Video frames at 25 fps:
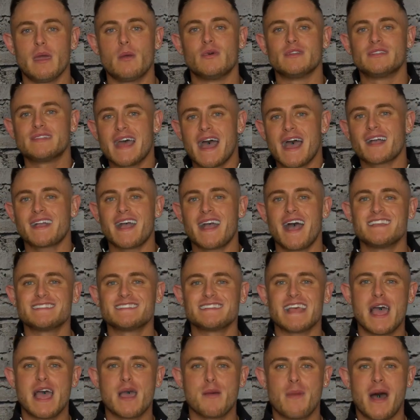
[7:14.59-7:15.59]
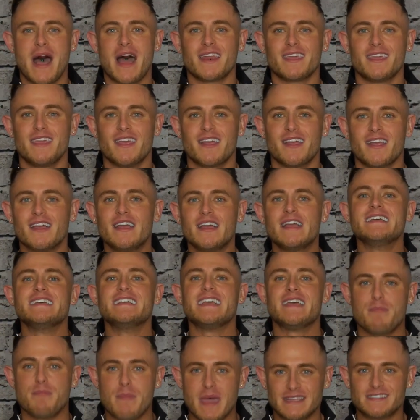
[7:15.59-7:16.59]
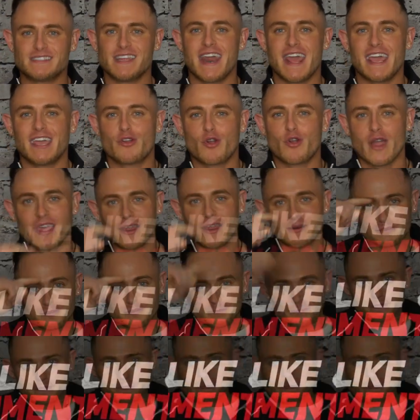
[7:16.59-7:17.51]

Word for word: And with that, guys, I am out of here. Make today great.